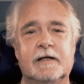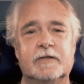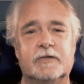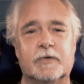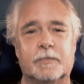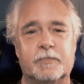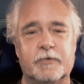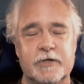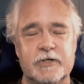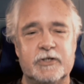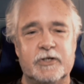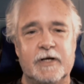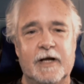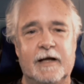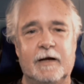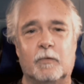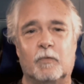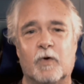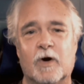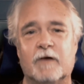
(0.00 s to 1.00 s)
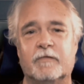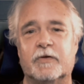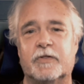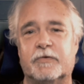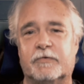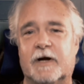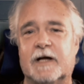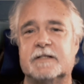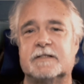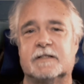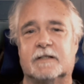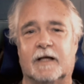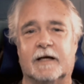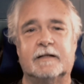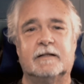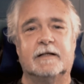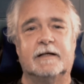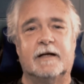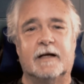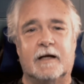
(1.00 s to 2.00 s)
to appreciate where the threat's
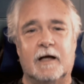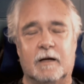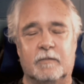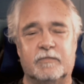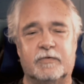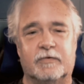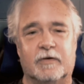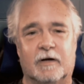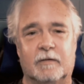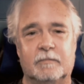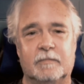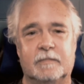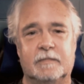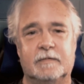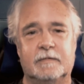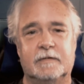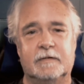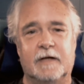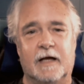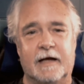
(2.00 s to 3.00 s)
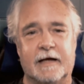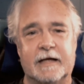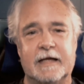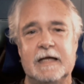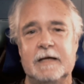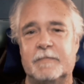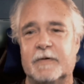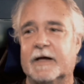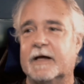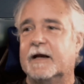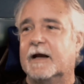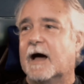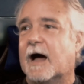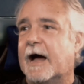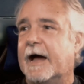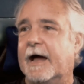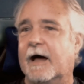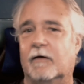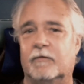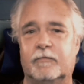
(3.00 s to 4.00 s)
likely to come from and keeping an
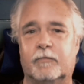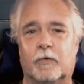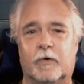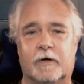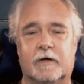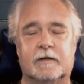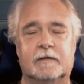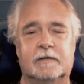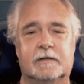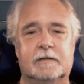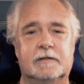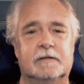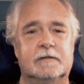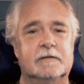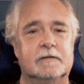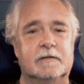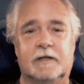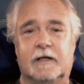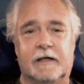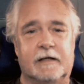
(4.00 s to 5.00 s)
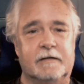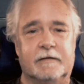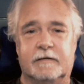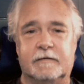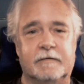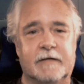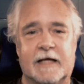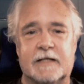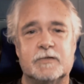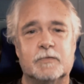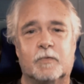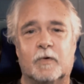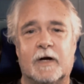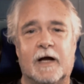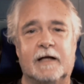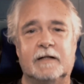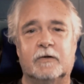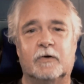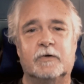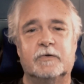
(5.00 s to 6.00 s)
eye out for it. And that's what
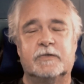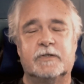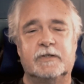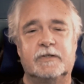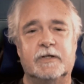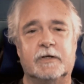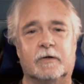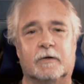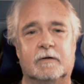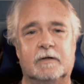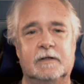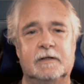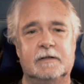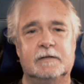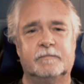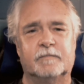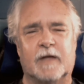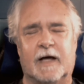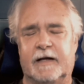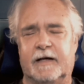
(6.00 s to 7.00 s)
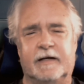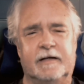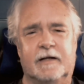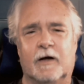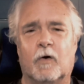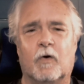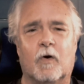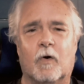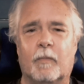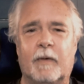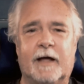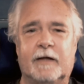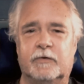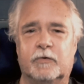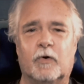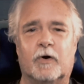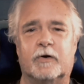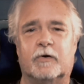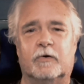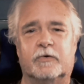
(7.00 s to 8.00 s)
I learned to do. I didn't know all about
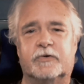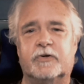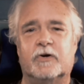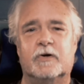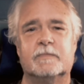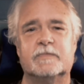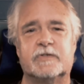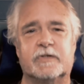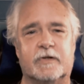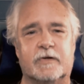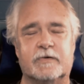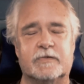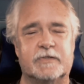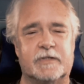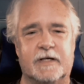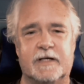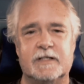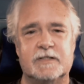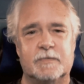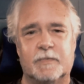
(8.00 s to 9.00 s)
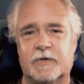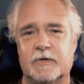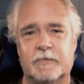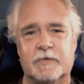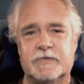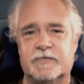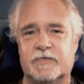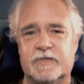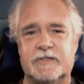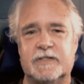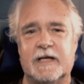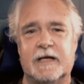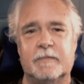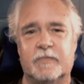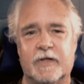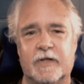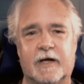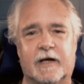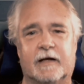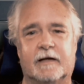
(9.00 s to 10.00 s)
nautical terms in those days, but it was the
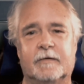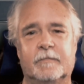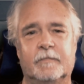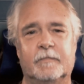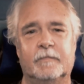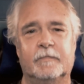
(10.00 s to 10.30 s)
same thing.